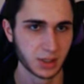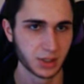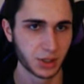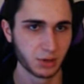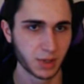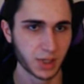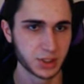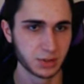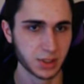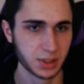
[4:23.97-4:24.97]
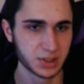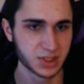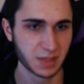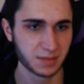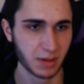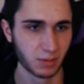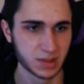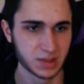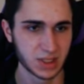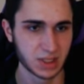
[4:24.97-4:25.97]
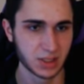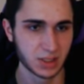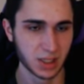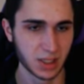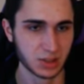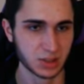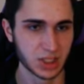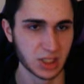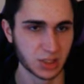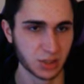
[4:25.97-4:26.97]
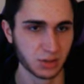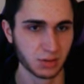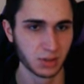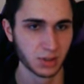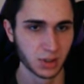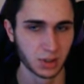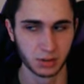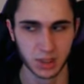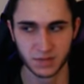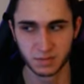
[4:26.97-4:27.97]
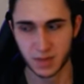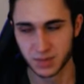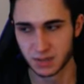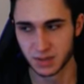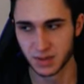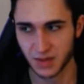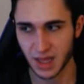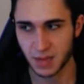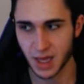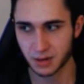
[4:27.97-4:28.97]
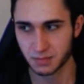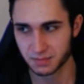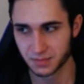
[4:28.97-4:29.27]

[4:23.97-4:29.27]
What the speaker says: Here we're going to do a new skip that wasn't seen in GDQ, or even my PB for that matter.